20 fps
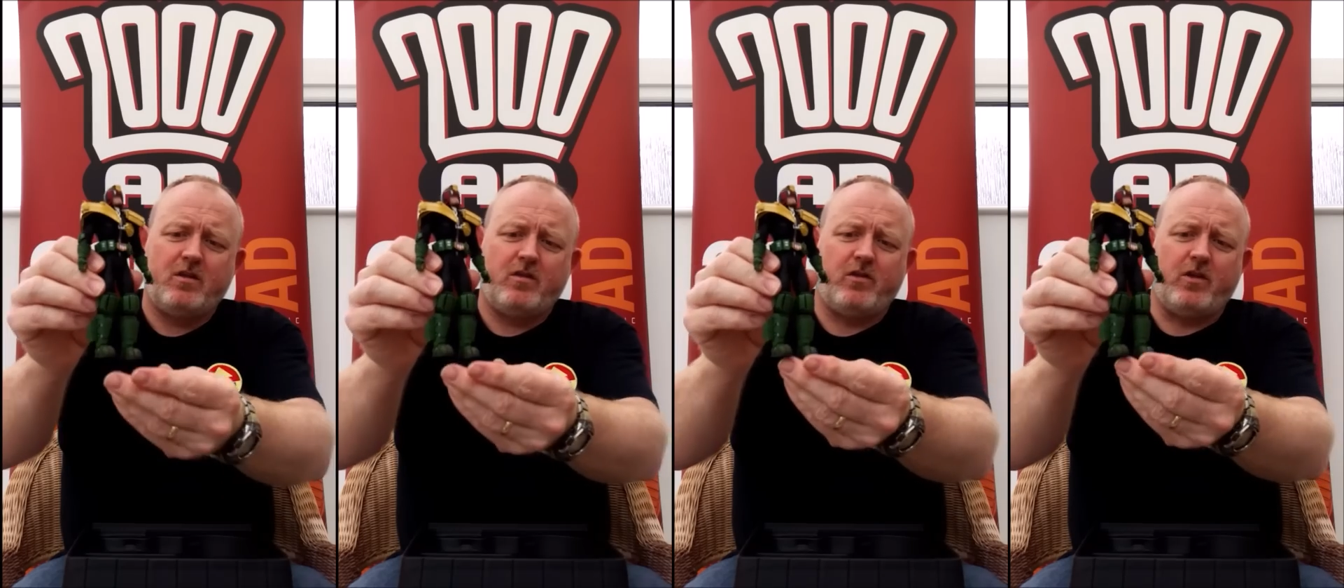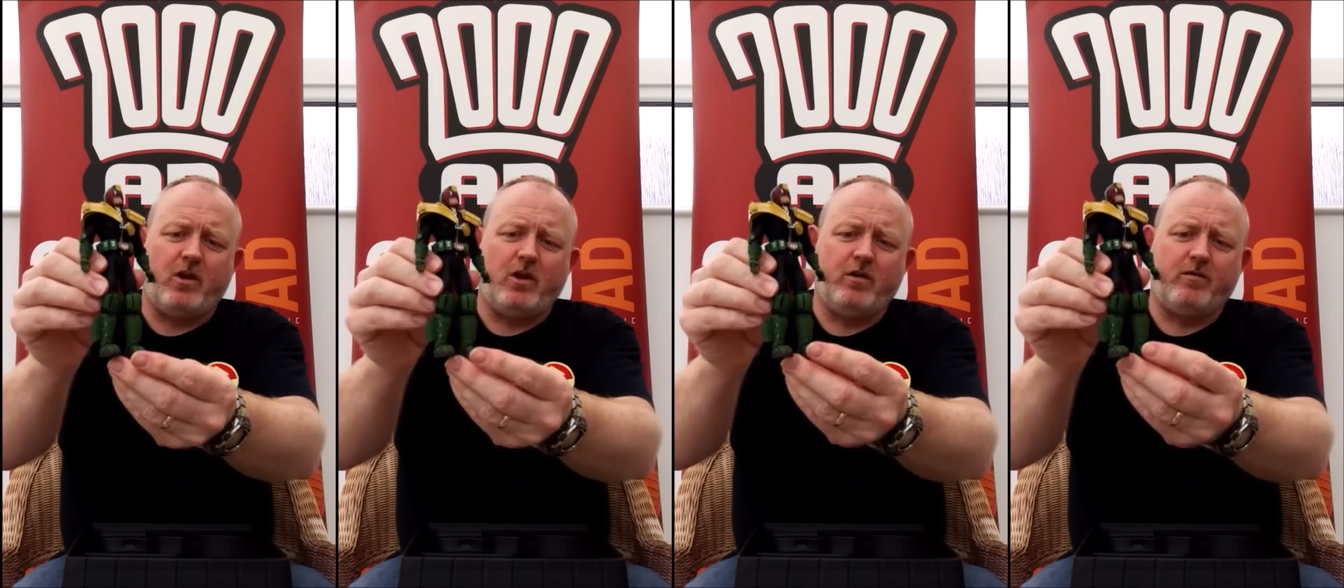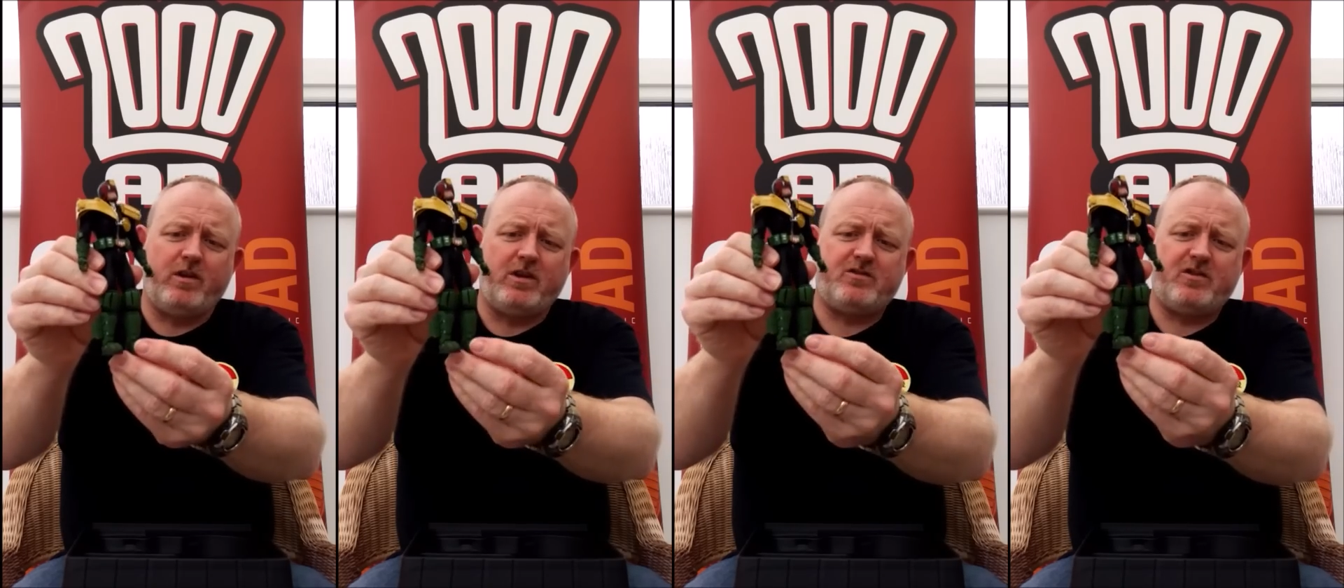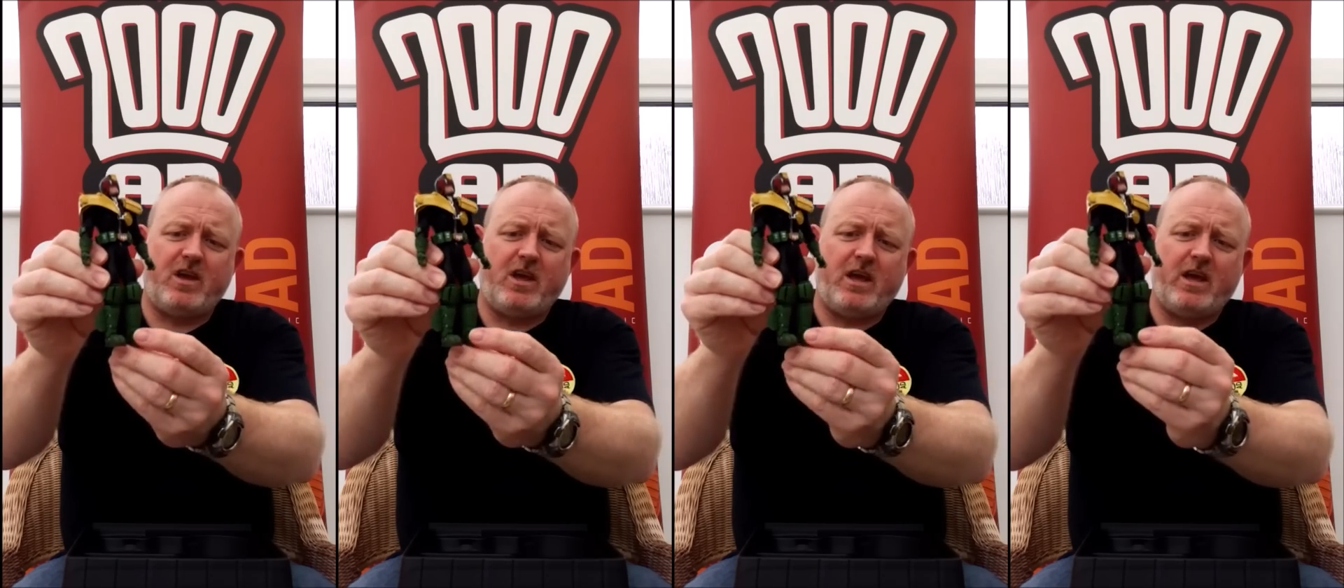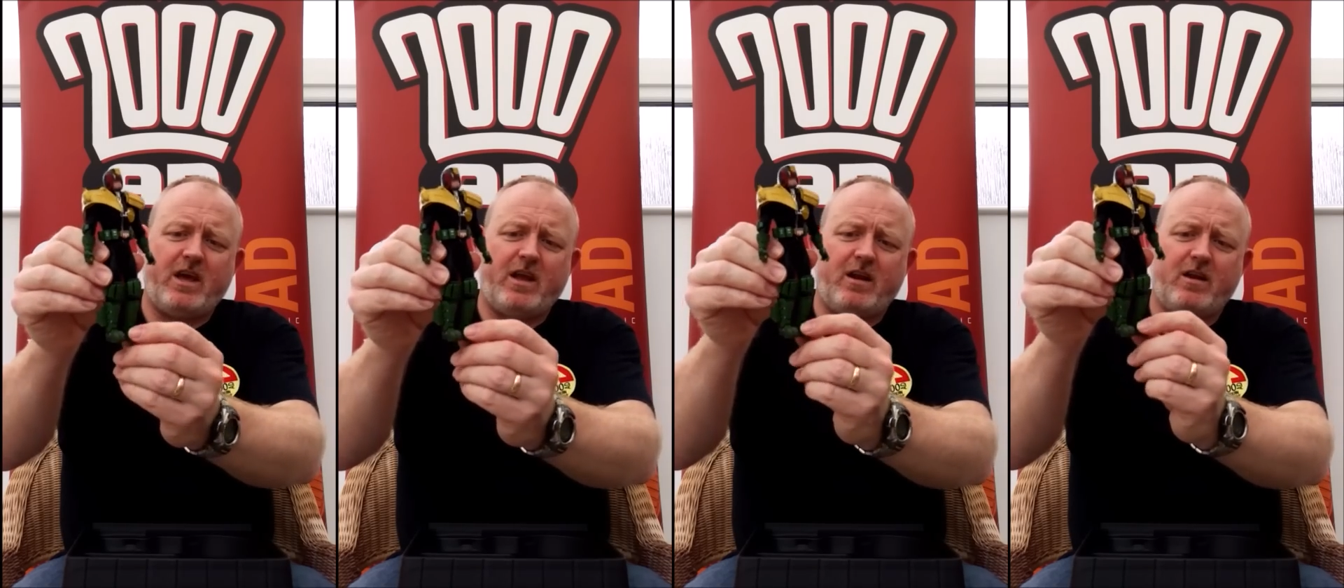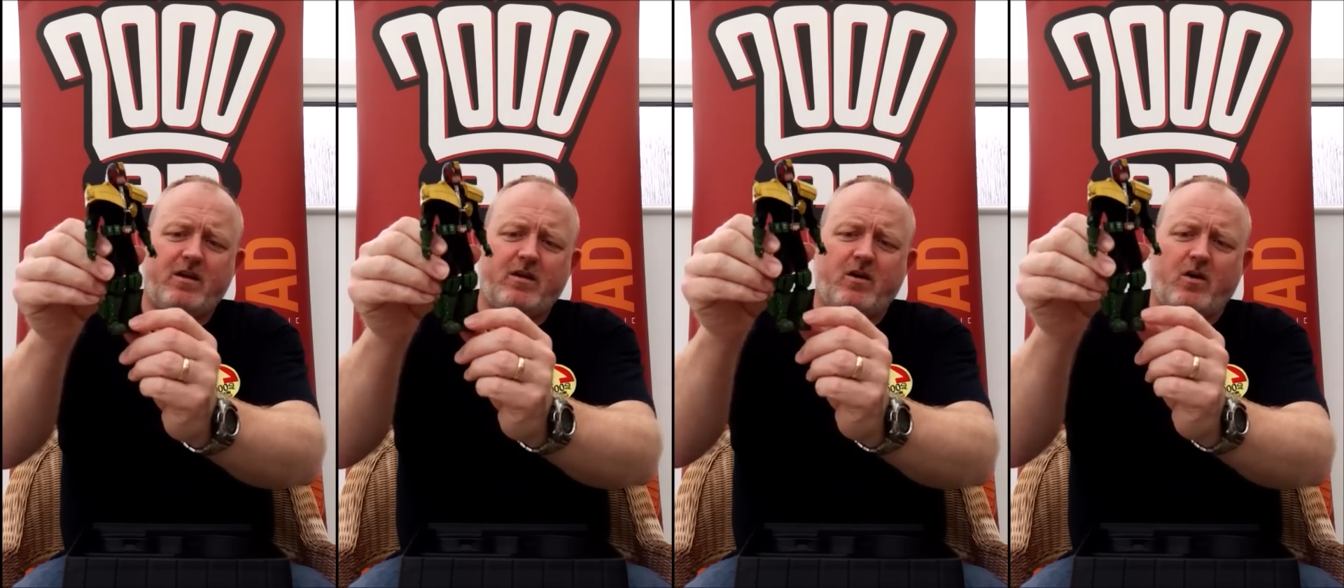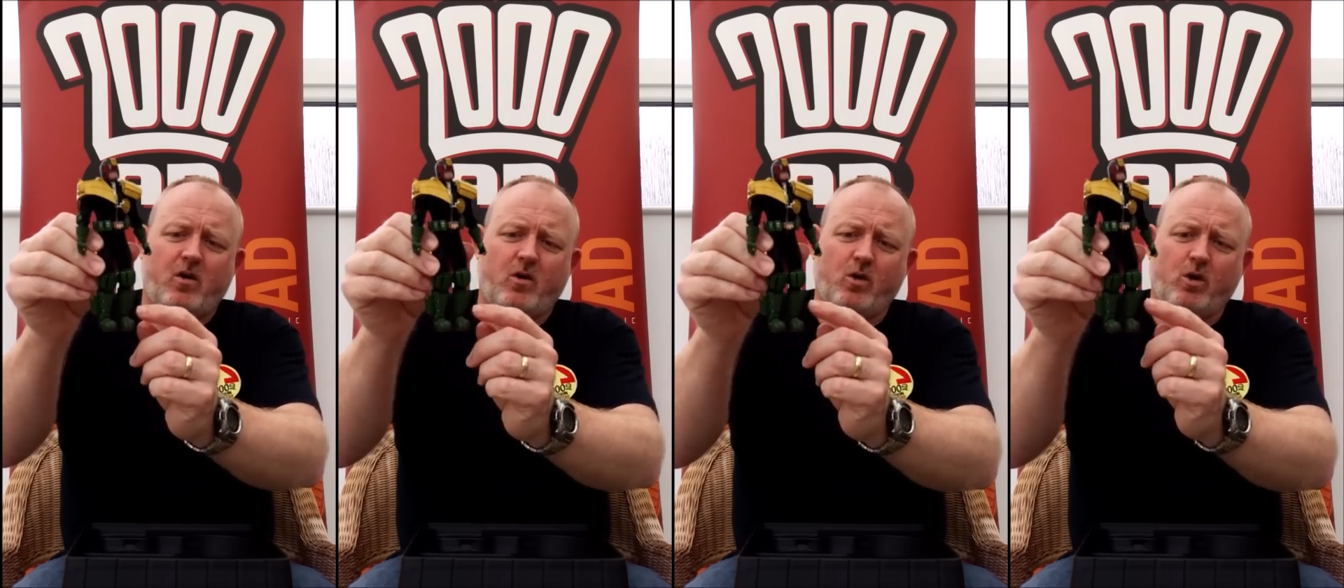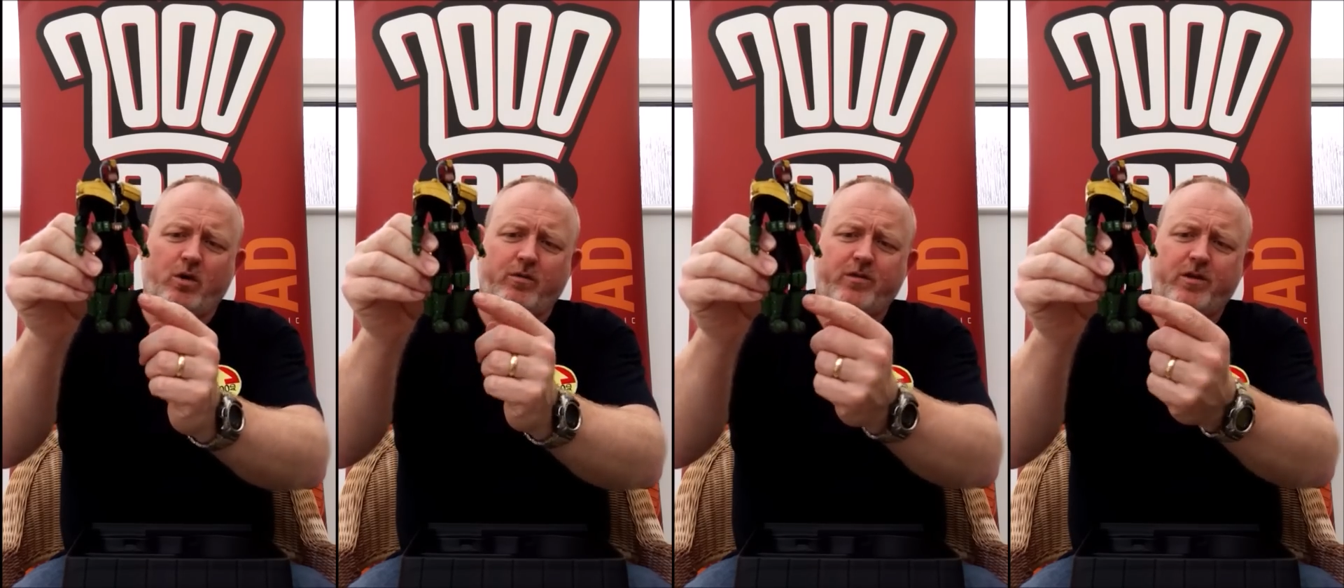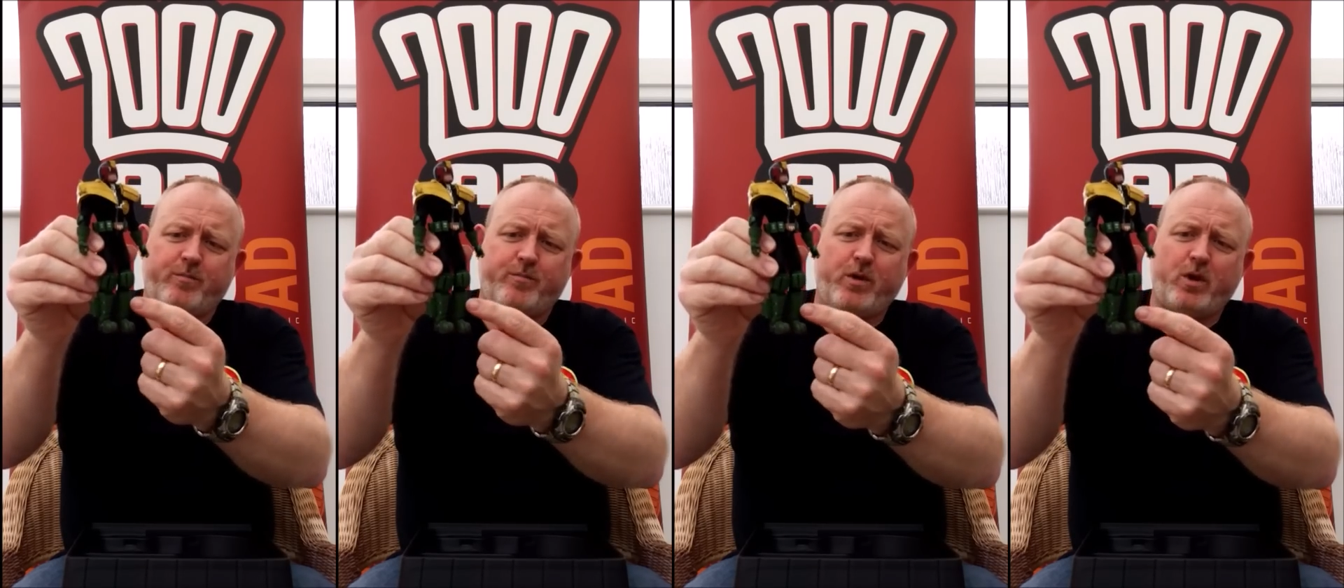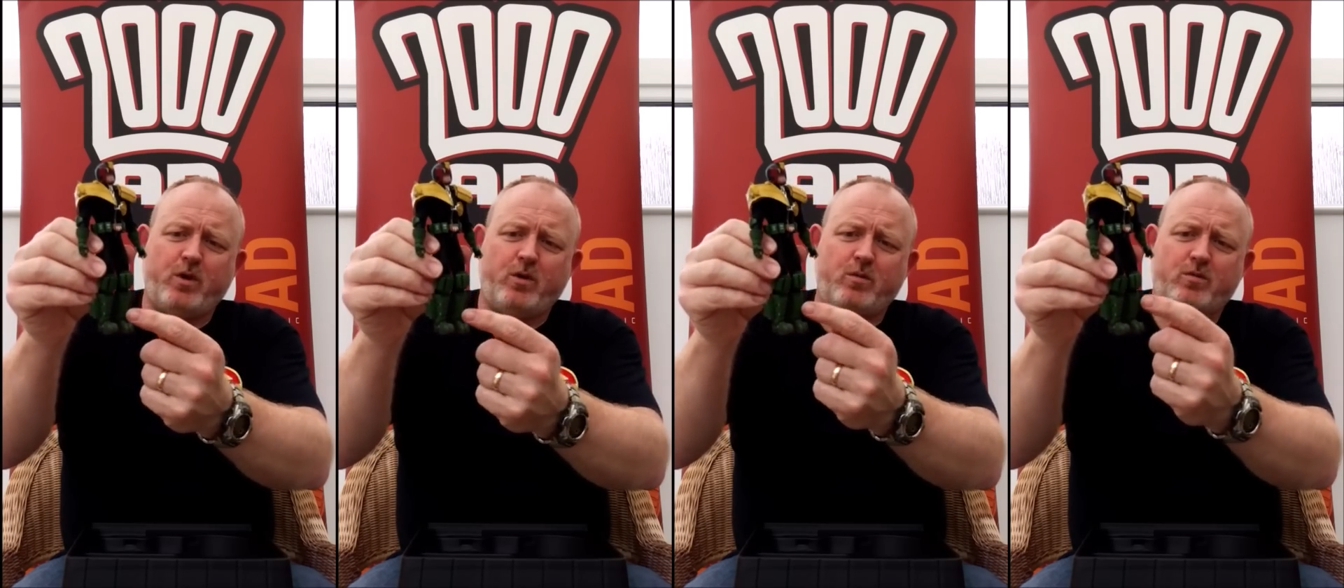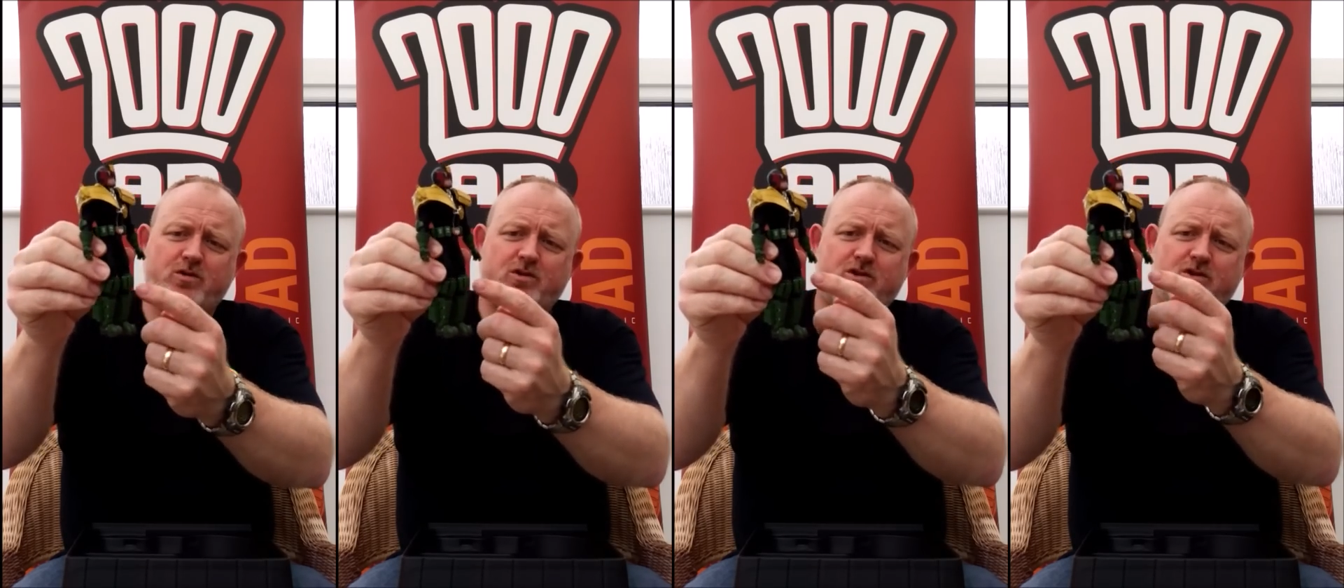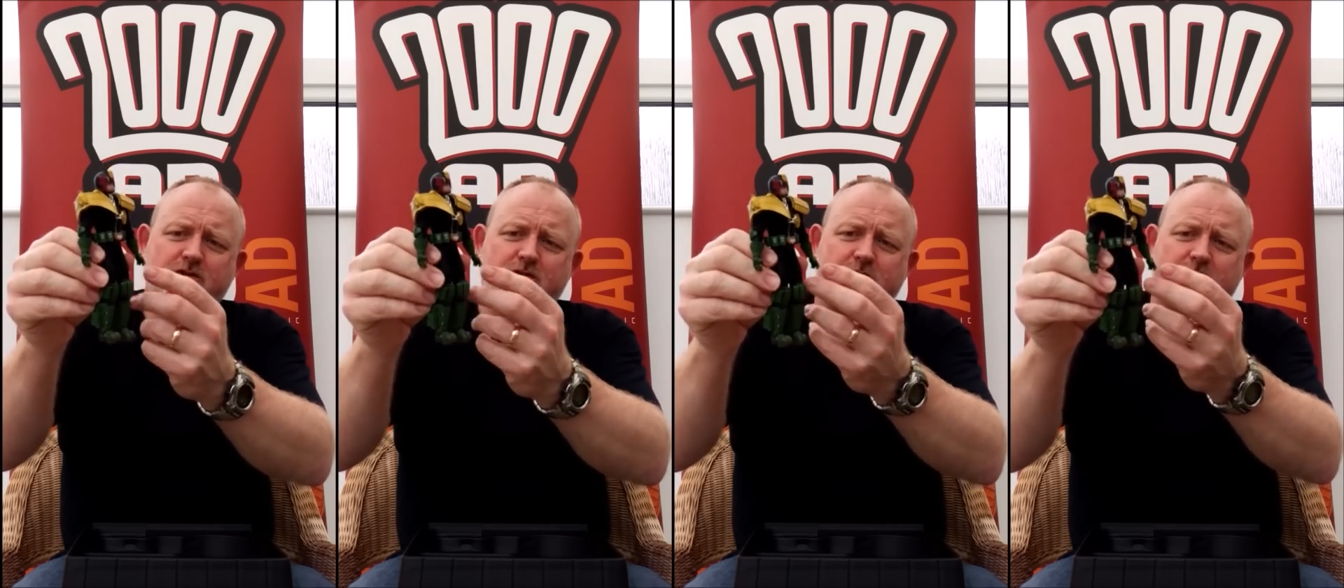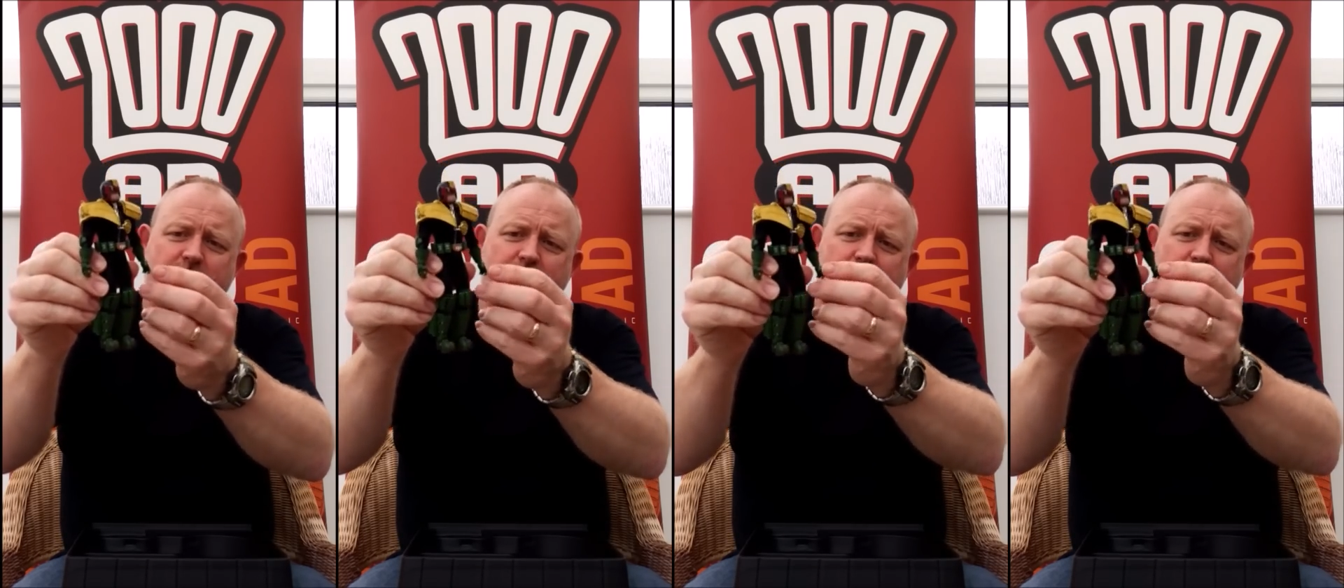The lovely detail all over the boots,